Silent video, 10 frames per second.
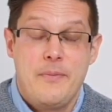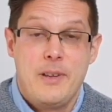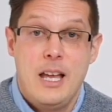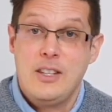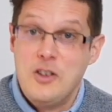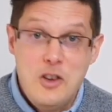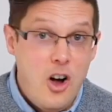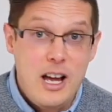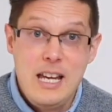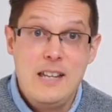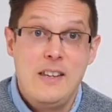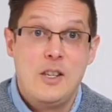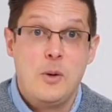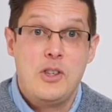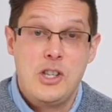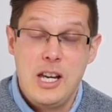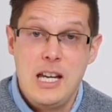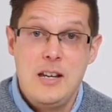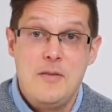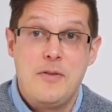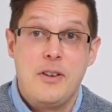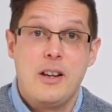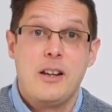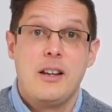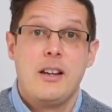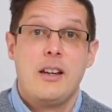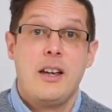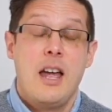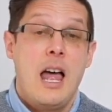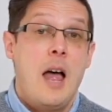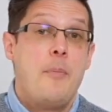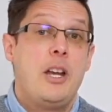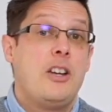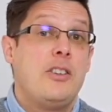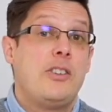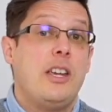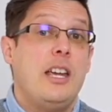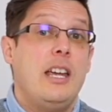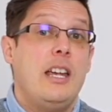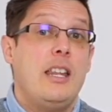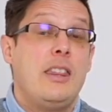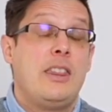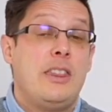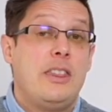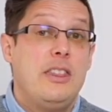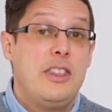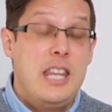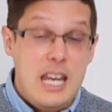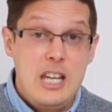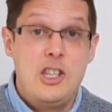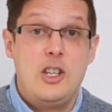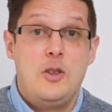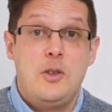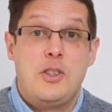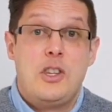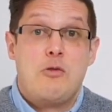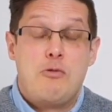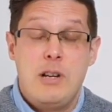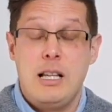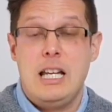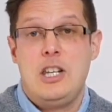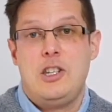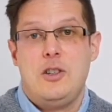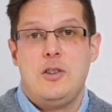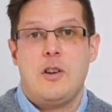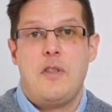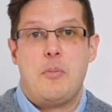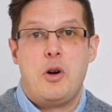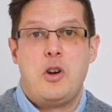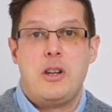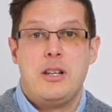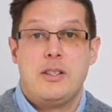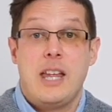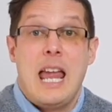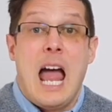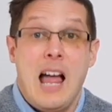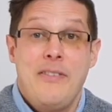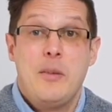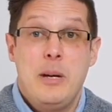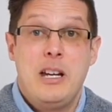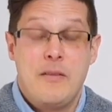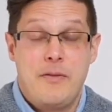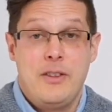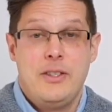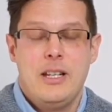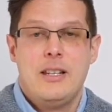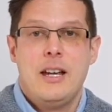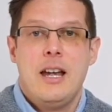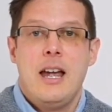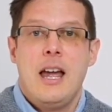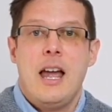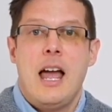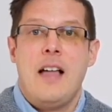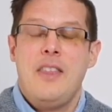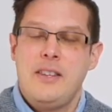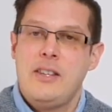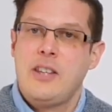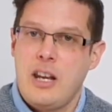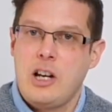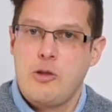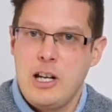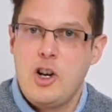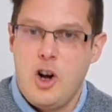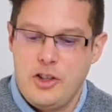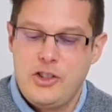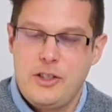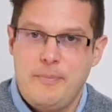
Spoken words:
It's not easy to achieve because the issues, the real issues of the brokenness, they have to be confronted, and this is done at great cost.